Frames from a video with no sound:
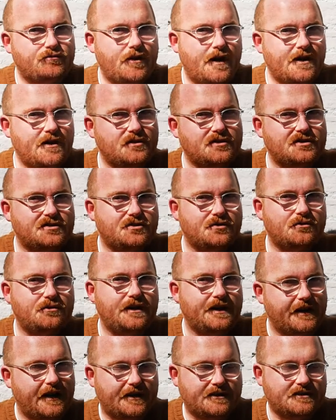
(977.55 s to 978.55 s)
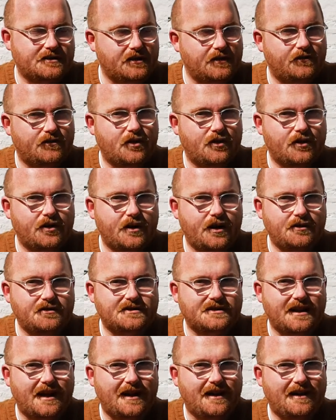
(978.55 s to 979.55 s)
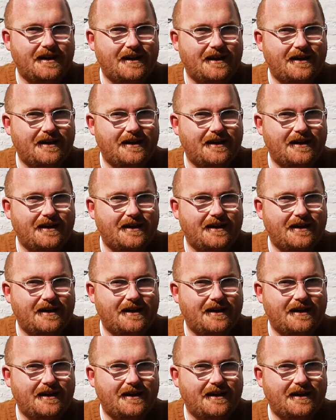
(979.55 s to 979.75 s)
write your story down so you've got your notes there.